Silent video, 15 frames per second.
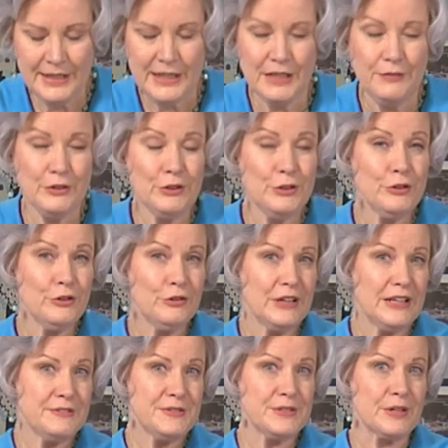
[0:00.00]
If you do
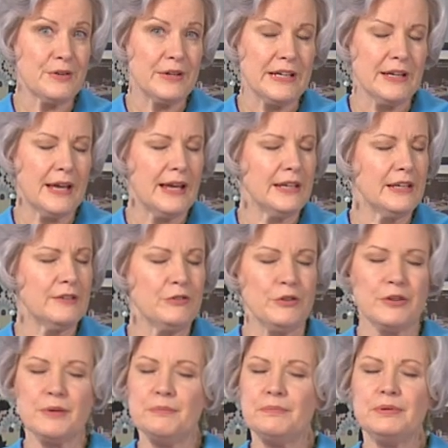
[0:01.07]
creative sewing, I give you
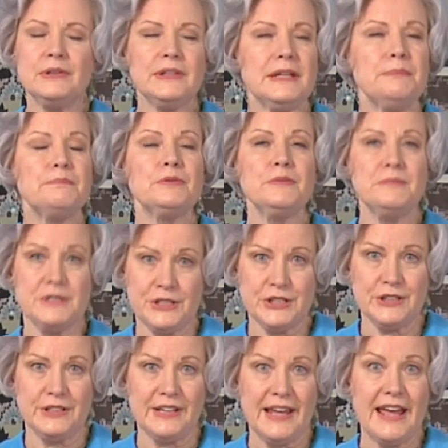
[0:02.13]
complete
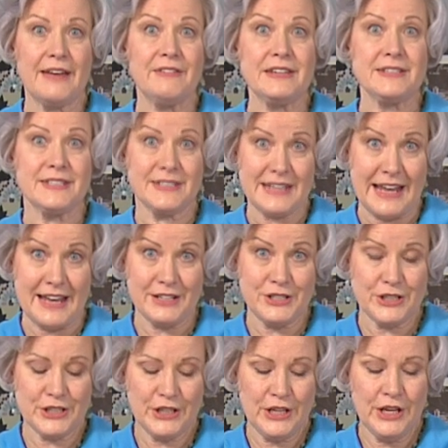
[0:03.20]
permission to have a
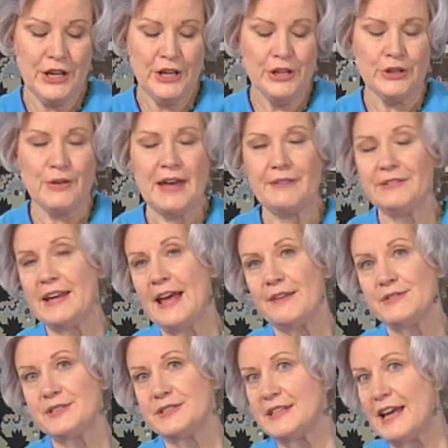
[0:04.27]
stash. You have to have
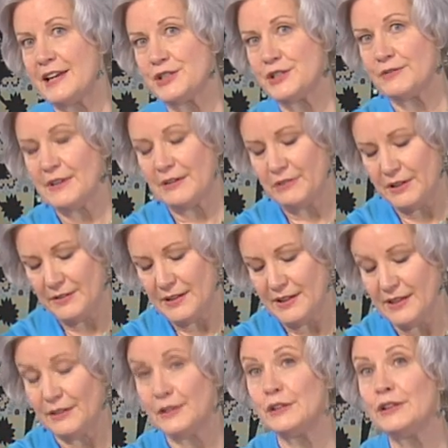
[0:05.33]
a stash of everything,
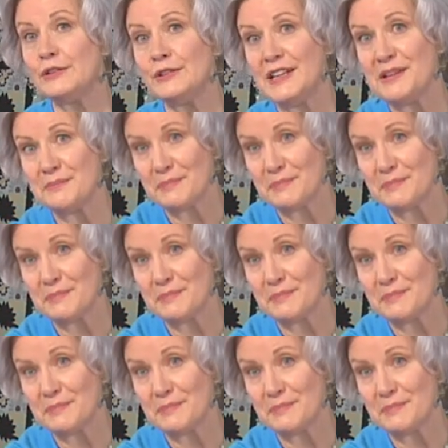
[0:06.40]
including